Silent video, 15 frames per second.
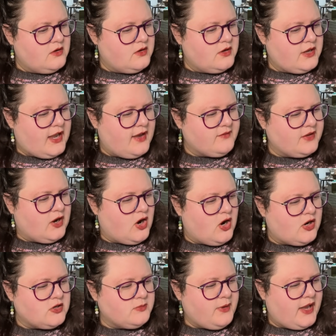having a
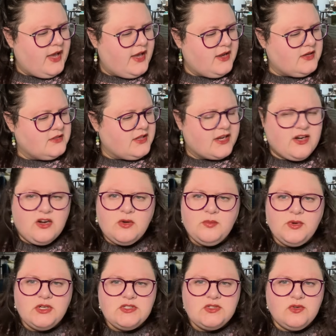hardback like her
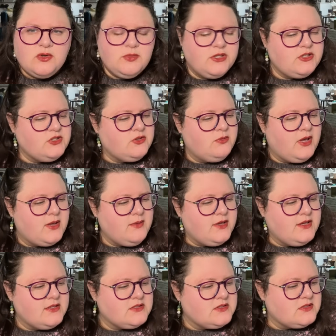books normally do. Maybe
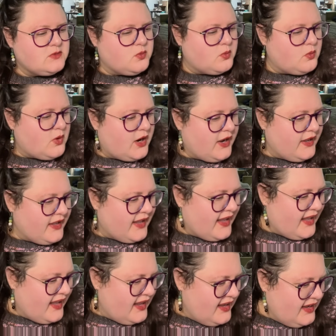it's Y
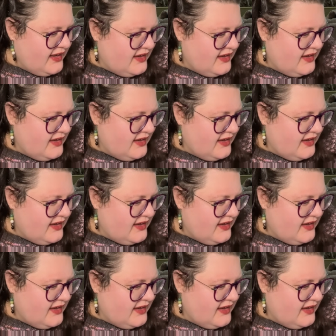A?